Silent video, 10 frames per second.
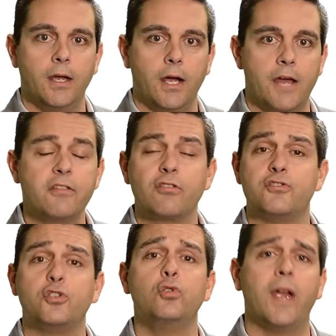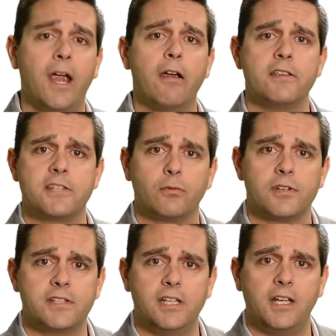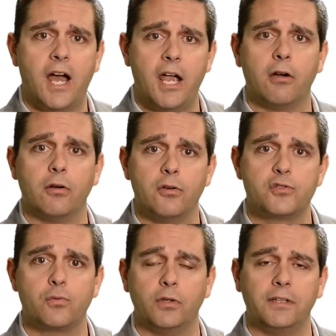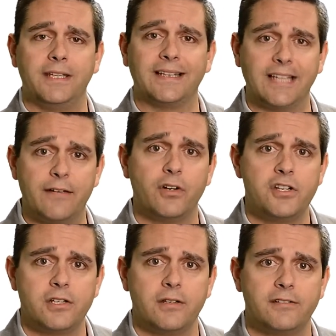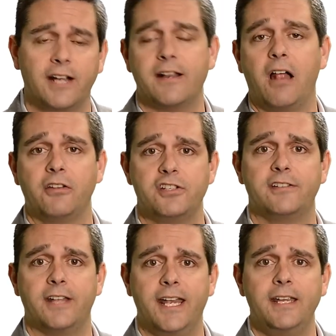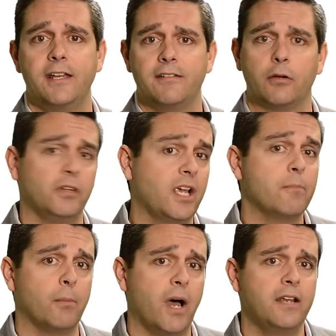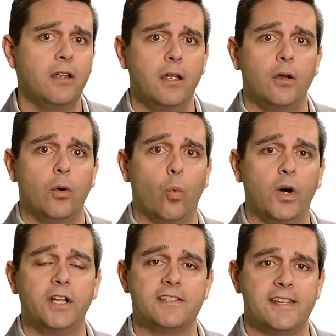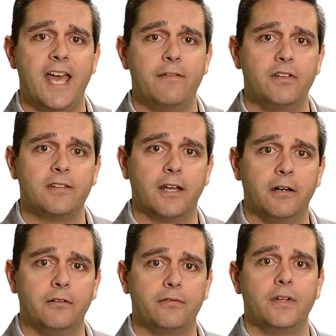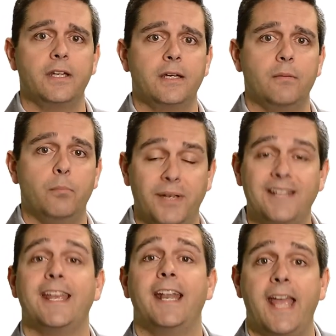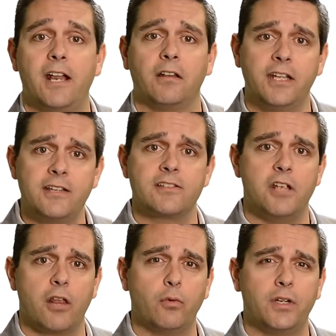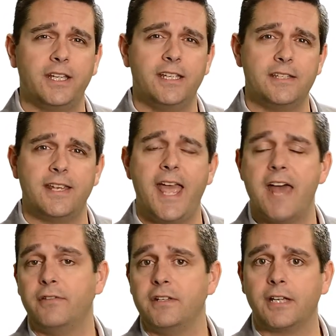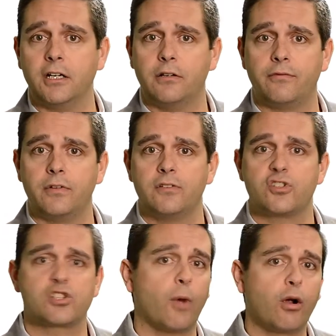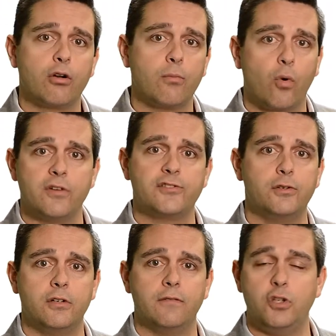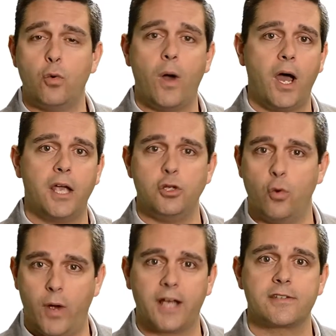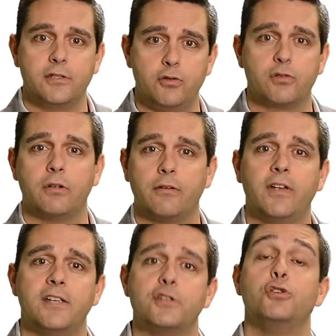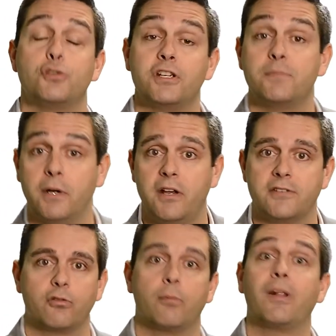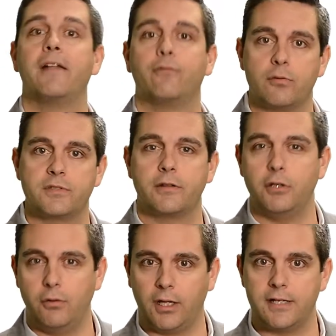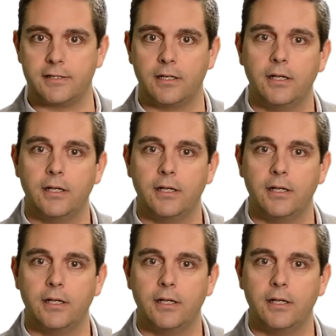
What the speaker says: I think there are two areas that we're seeing IROs really leverage technology today that really come to mind. One is the advent of big data analytics, and the other one is the advent of smarter, more intuitive UI, UX, user interface, and user experience on the platforms that they're utilizing.